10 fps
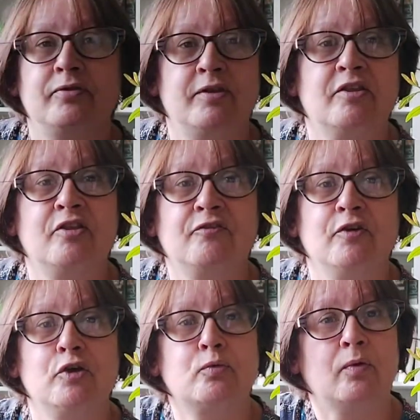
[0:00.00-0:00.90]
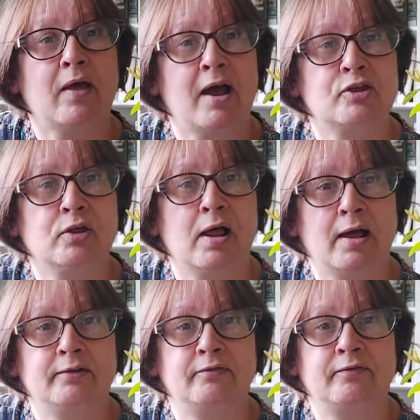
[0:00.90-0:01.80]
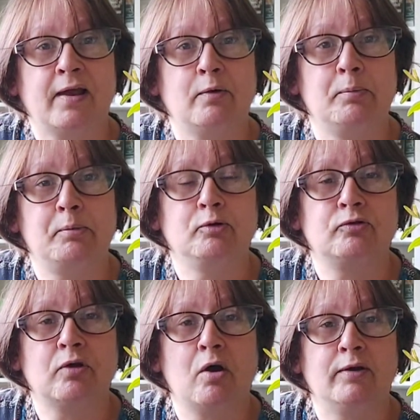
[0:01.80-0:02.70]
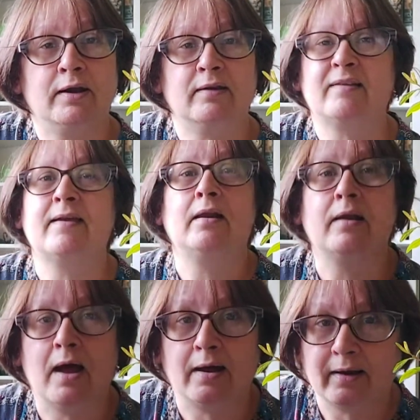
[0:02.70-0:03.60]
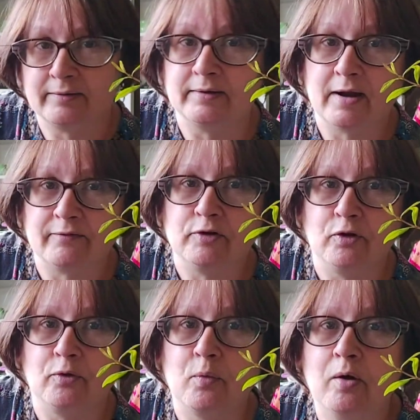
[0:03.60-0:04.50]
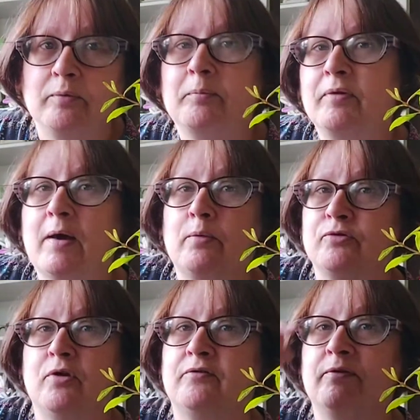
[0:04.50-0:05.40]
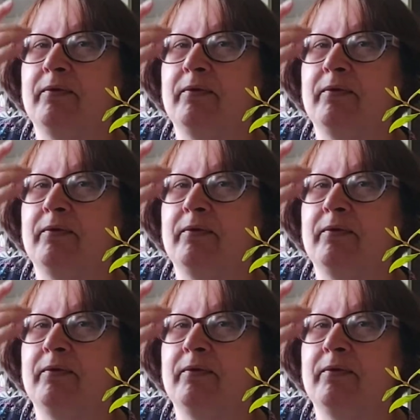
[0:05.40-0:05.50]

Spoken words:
this is the first one that actually had flower buds on it. I tell a lie, I did have another one, but that was not from